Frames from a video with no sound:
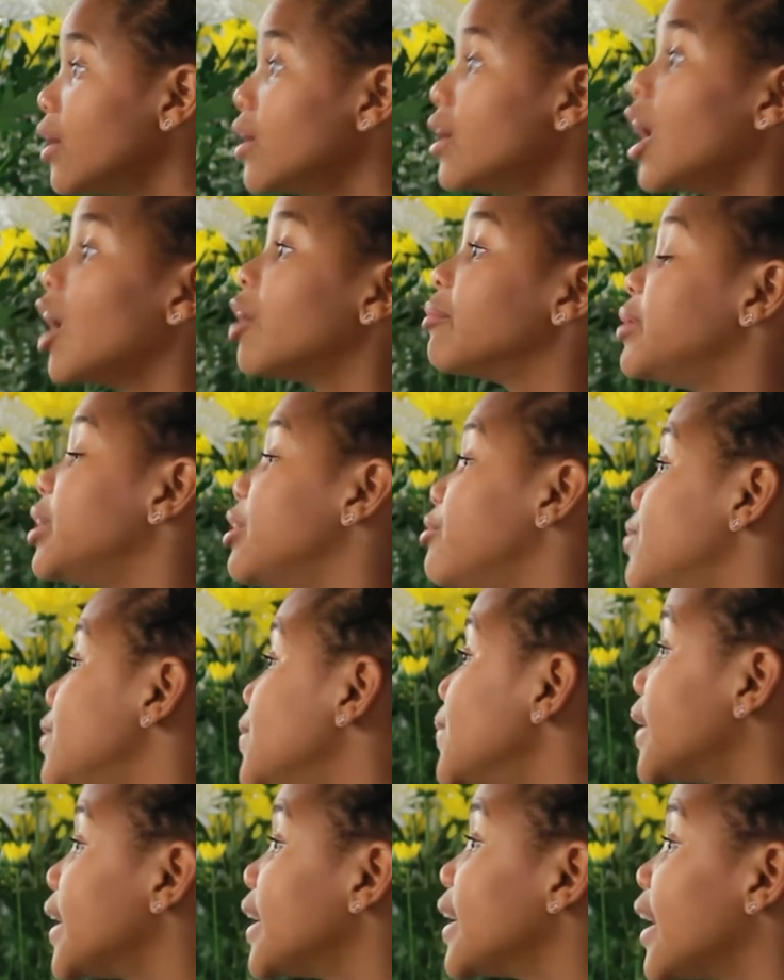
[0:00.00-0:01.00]
I mean, if you
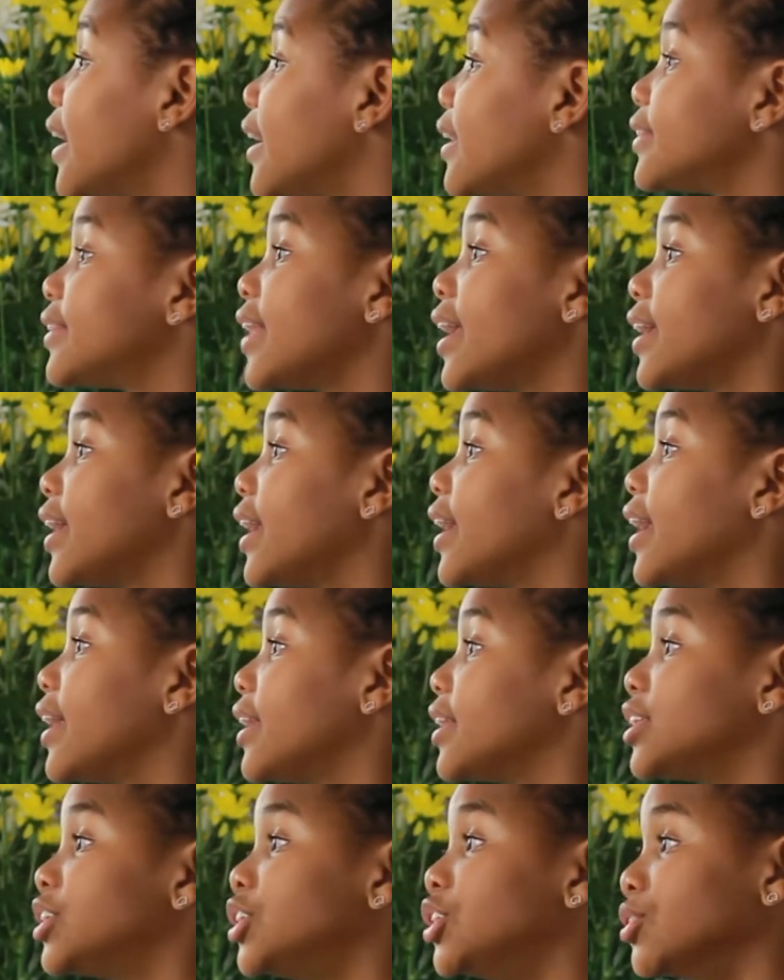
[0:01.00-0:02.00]
can get it, they can
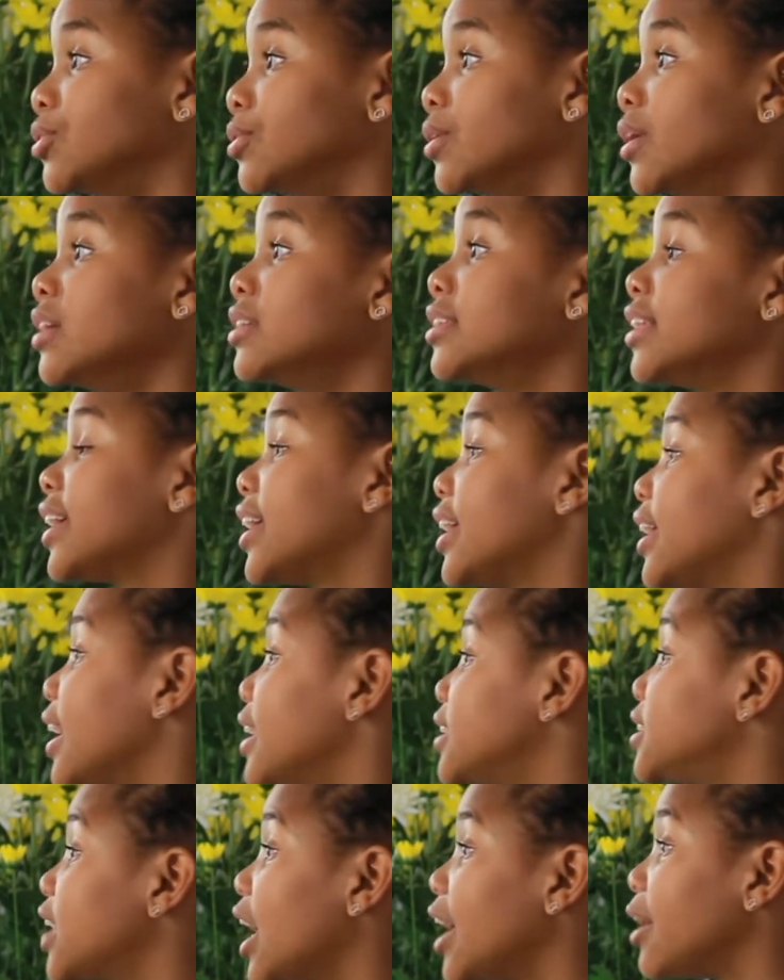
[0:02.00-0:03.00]
get it too. They can
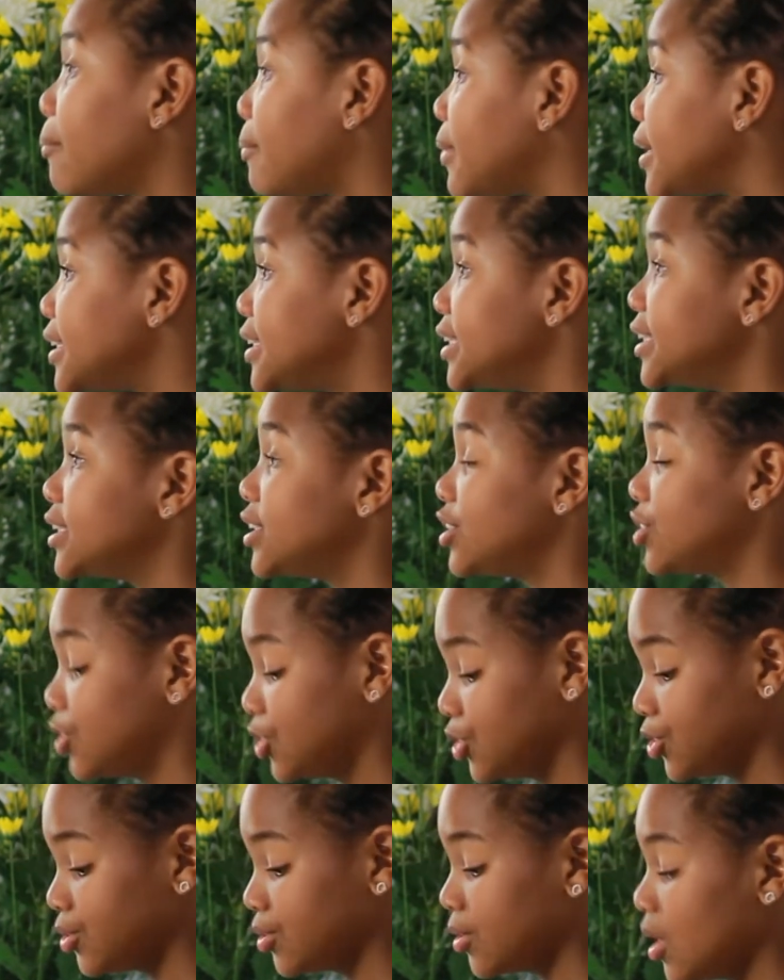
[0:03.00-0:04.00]
get diabetes
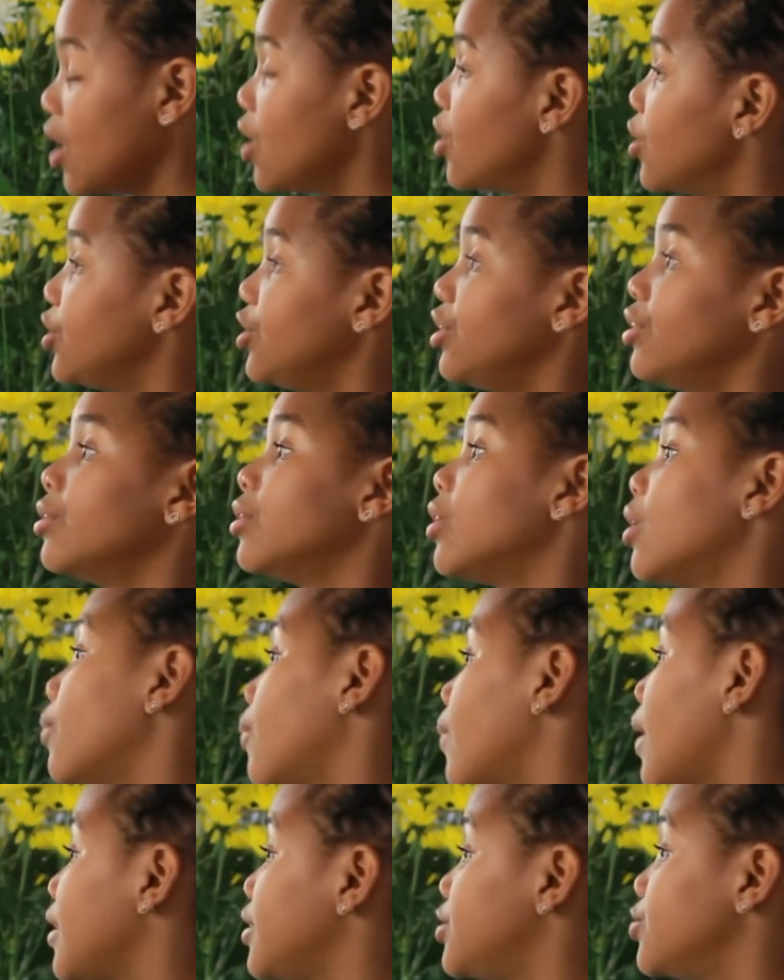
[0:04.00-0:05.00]
too. You don't
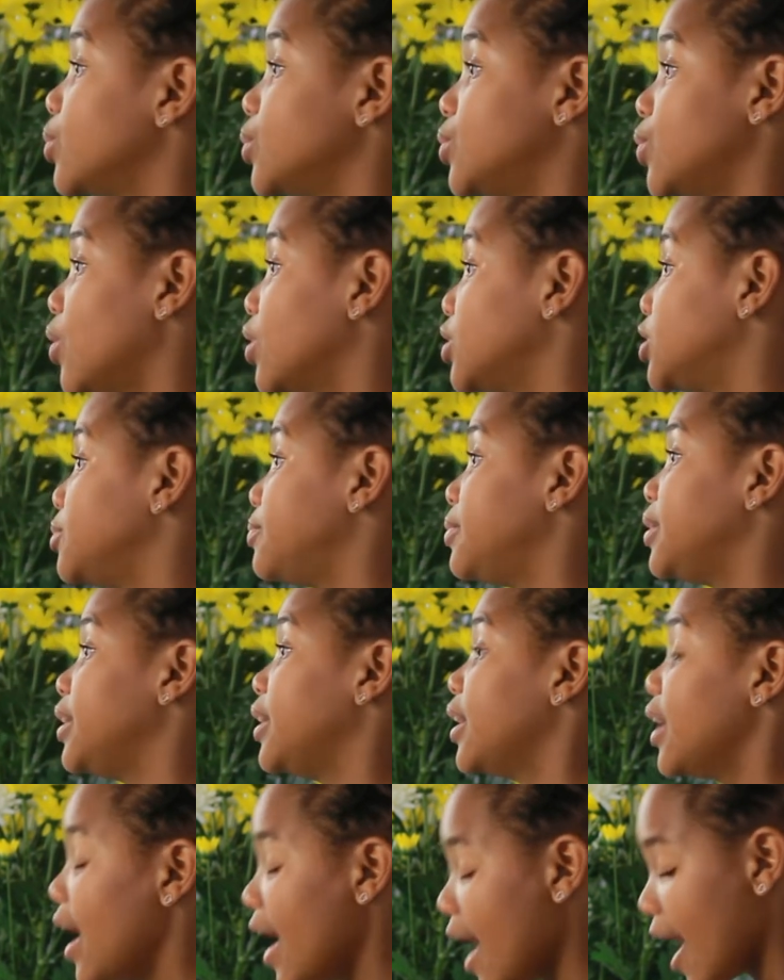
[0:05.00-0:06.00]
want your dog to be
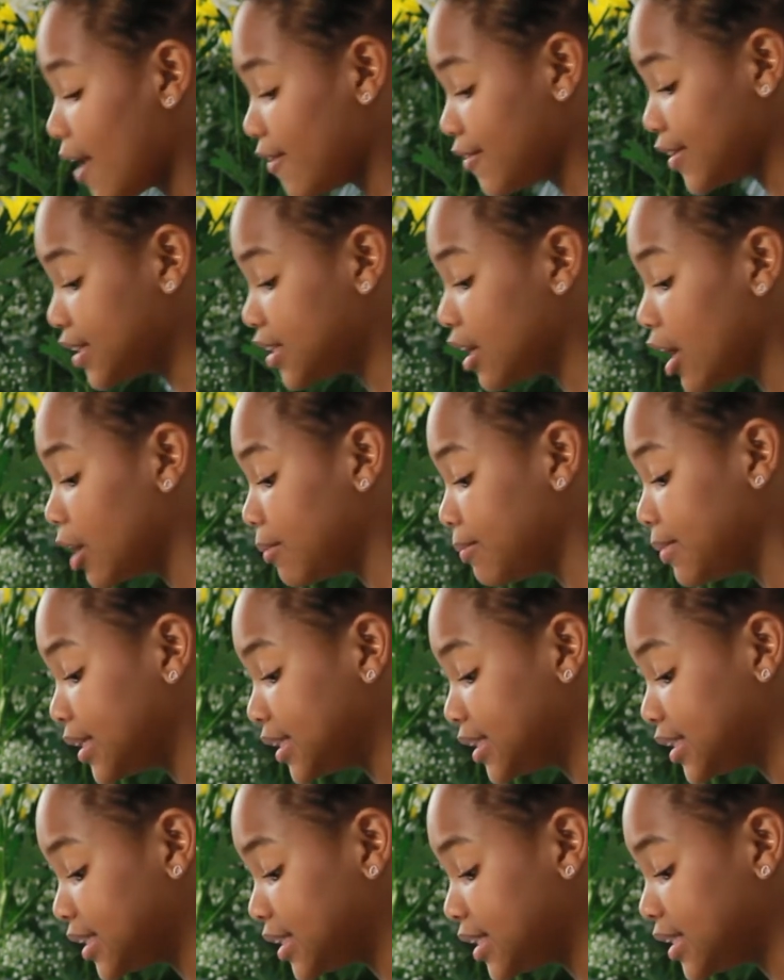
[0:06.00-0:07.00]
having
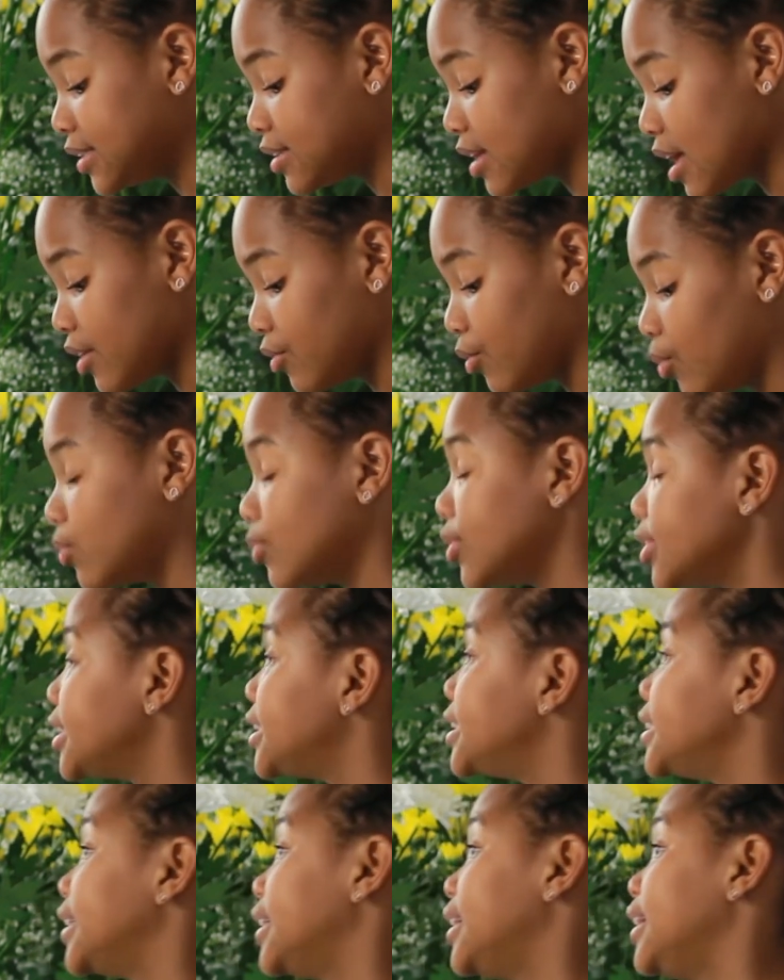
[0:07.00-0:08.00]
diabetes and all
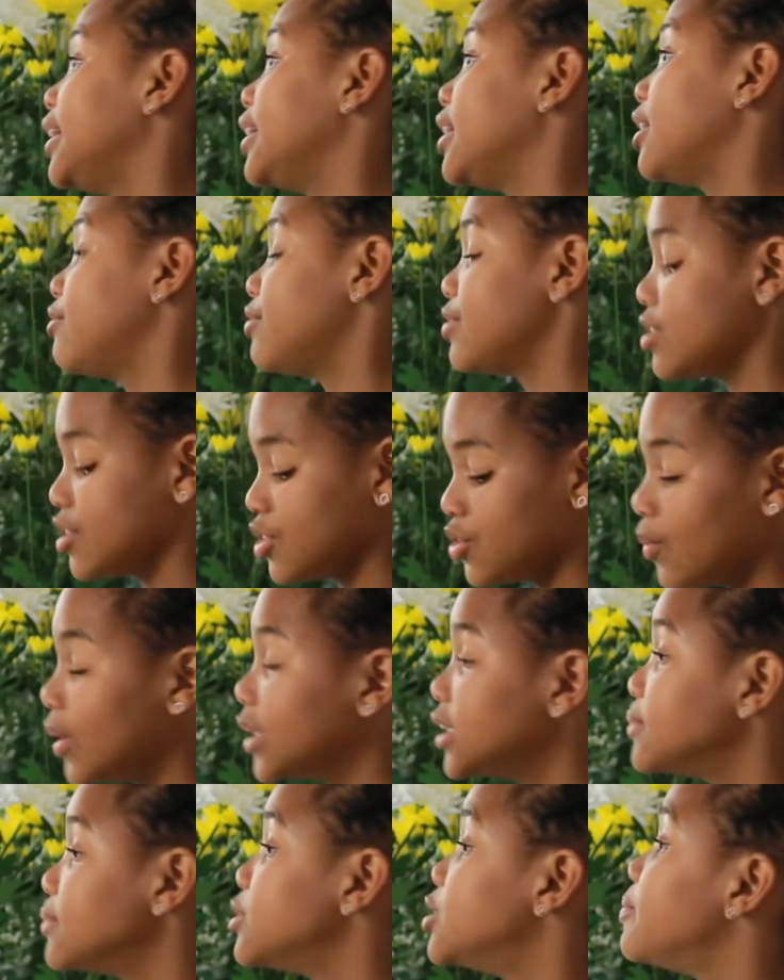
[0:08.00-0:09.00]
sickly and everything. You want
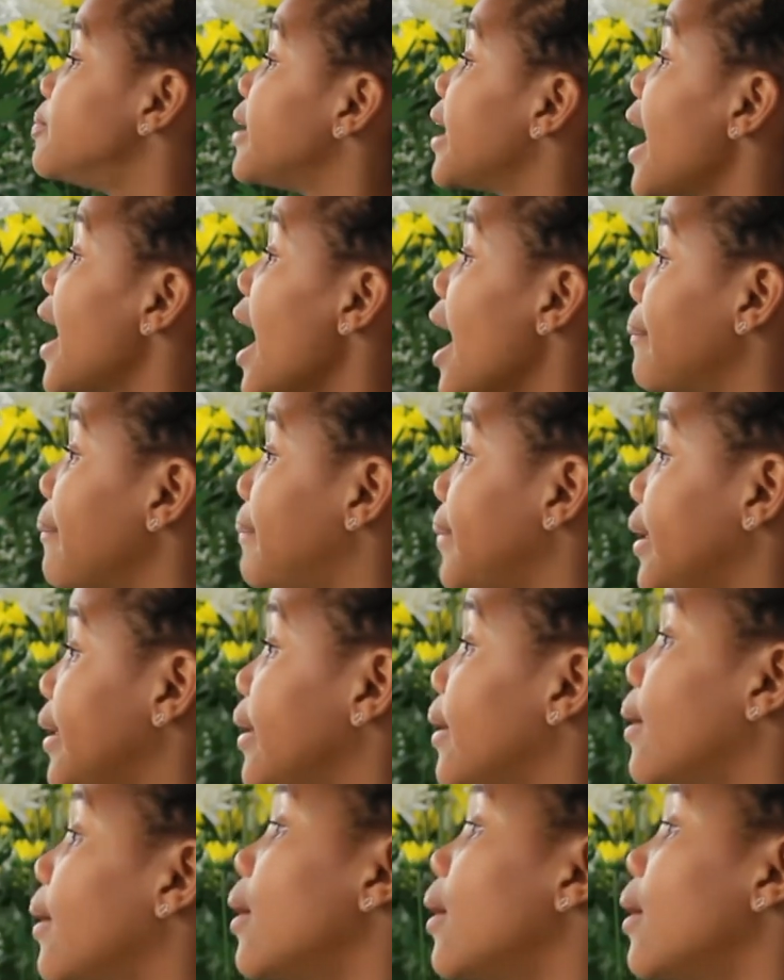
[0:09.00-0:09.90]
him to be happy.